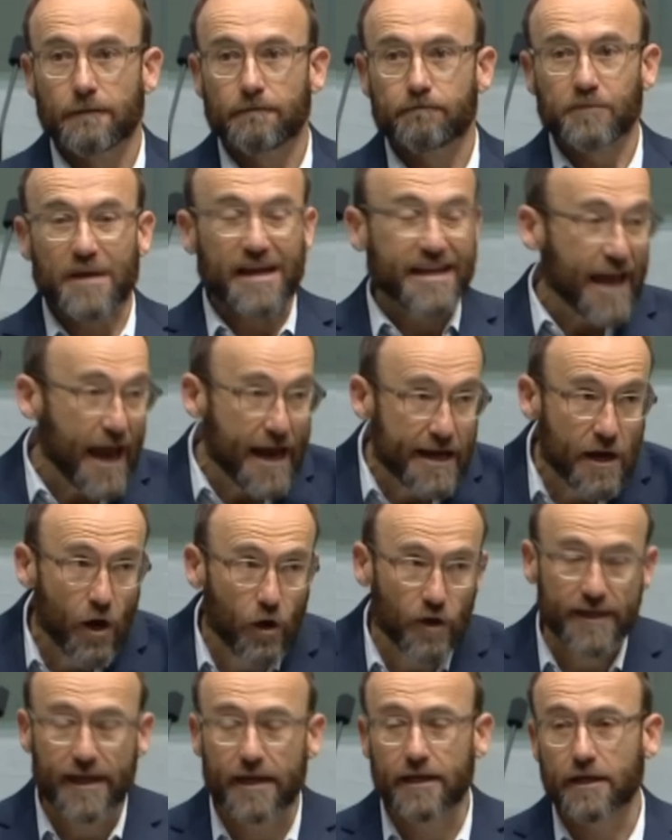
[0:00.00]
They
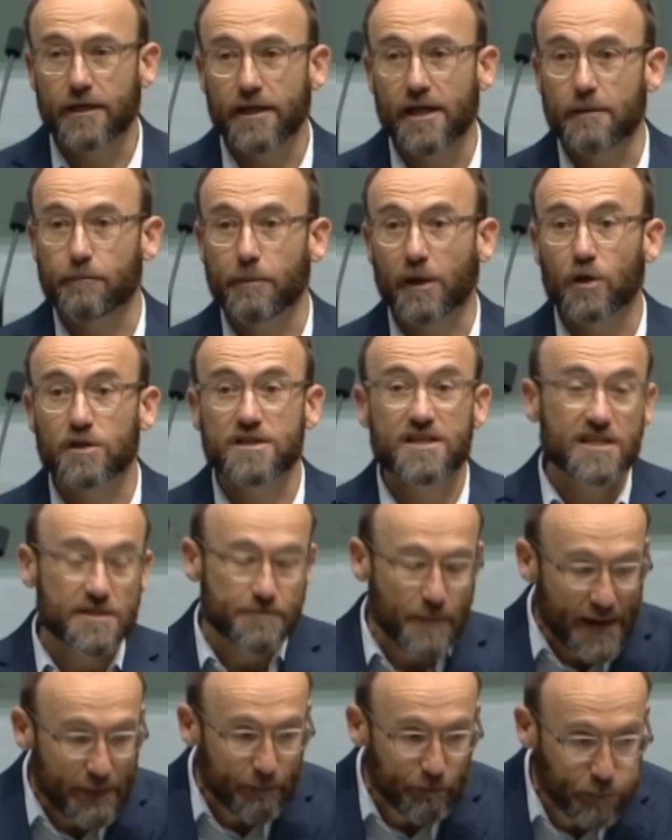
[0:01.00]
cannot get it in because it is
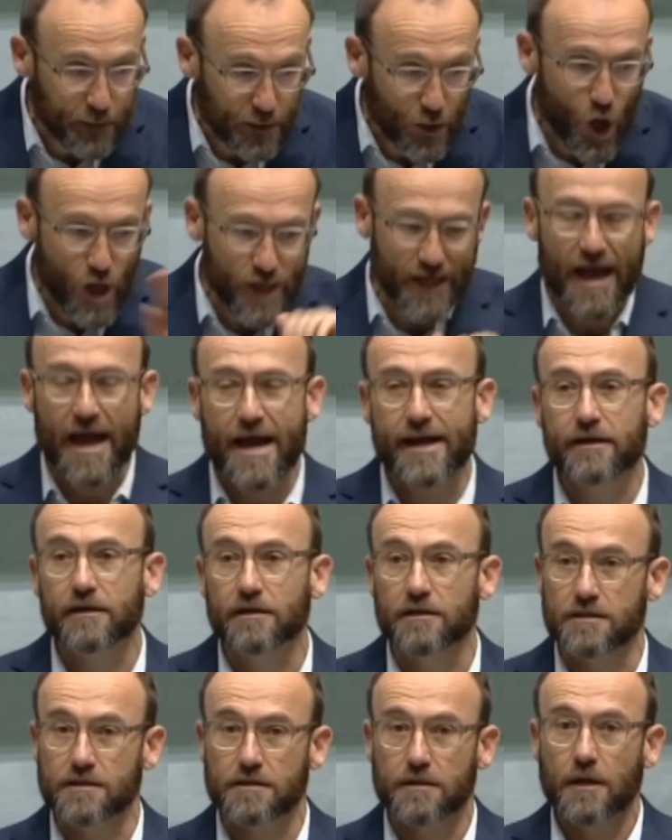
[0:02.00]
being
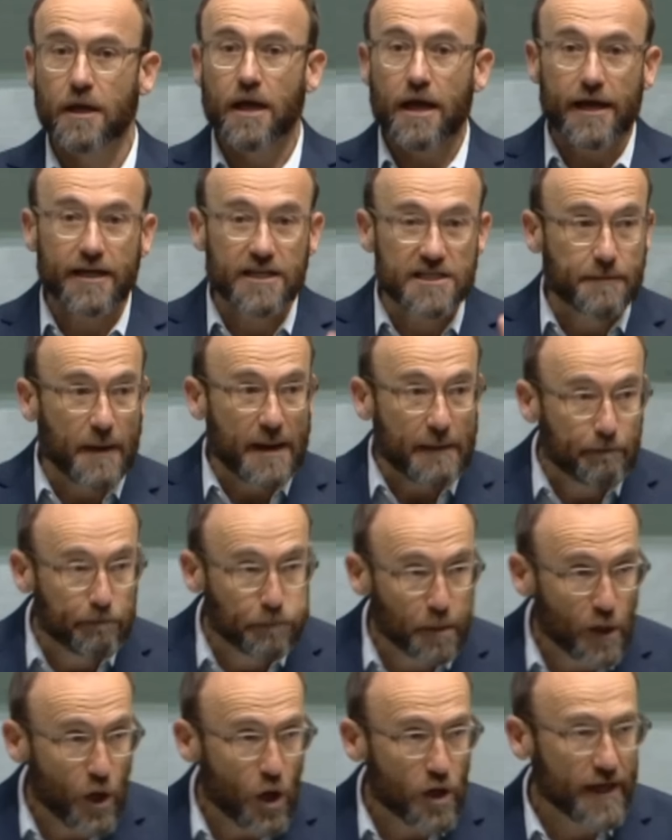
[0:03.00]
blockaded. It is being
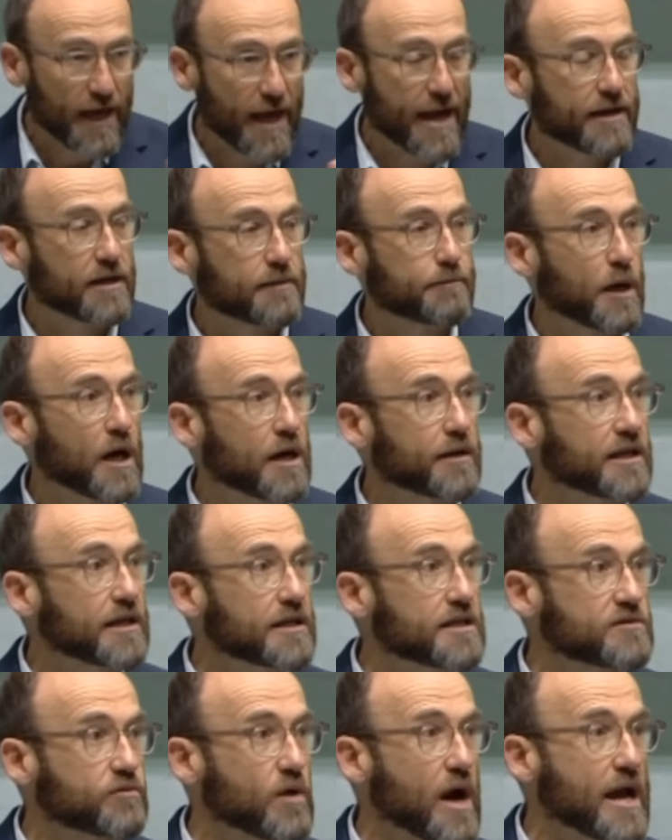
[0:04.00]
blockaded by the
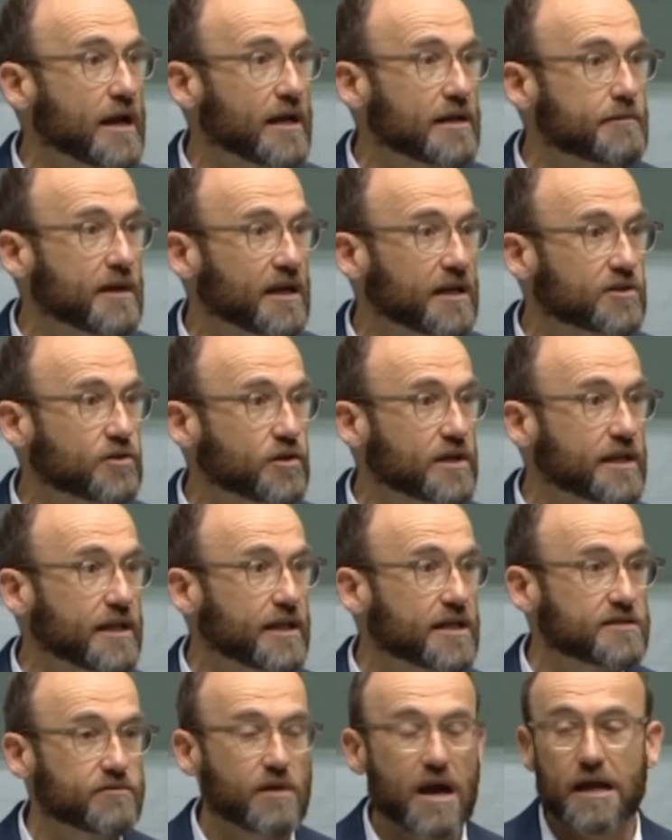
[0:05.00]
Israeli military and the
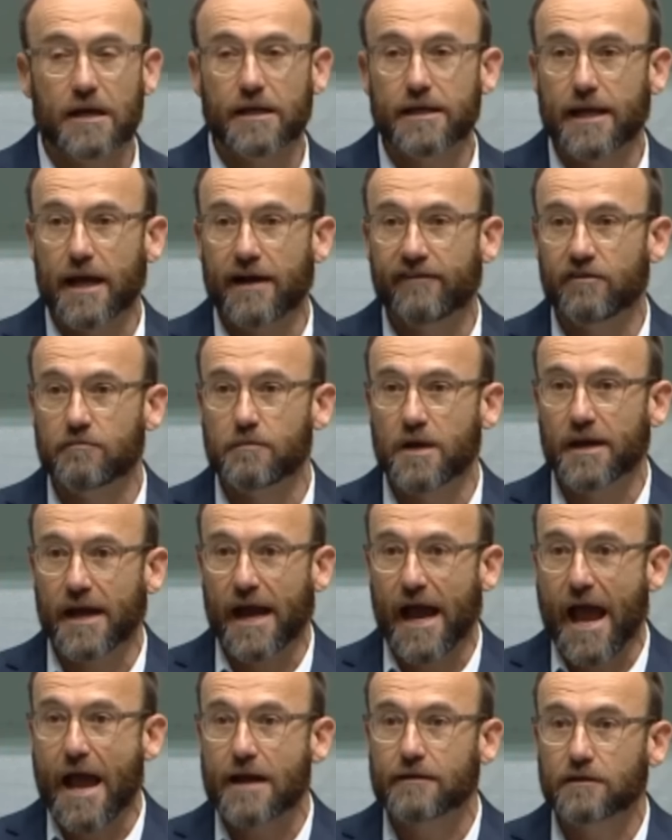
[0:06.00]
Israeli government
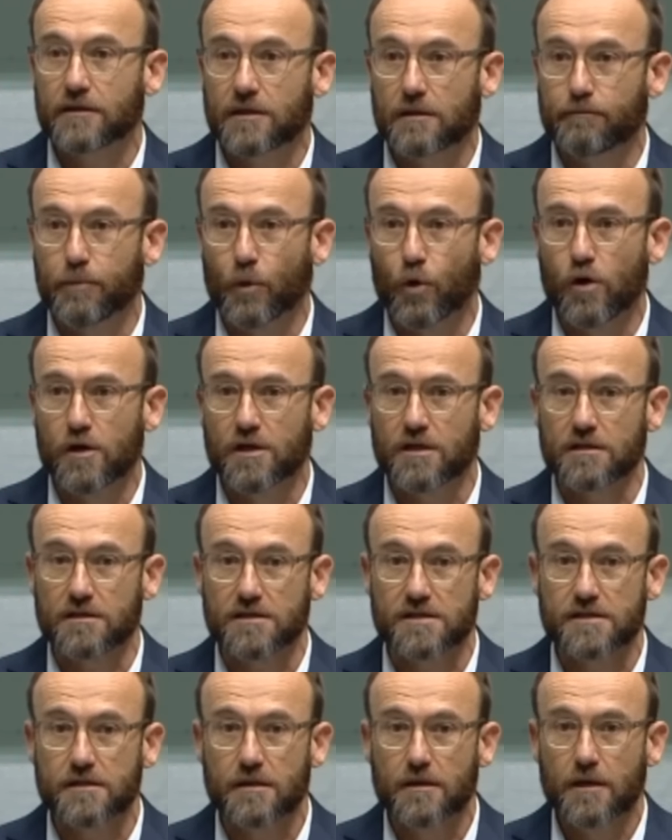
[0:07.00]
at the borders.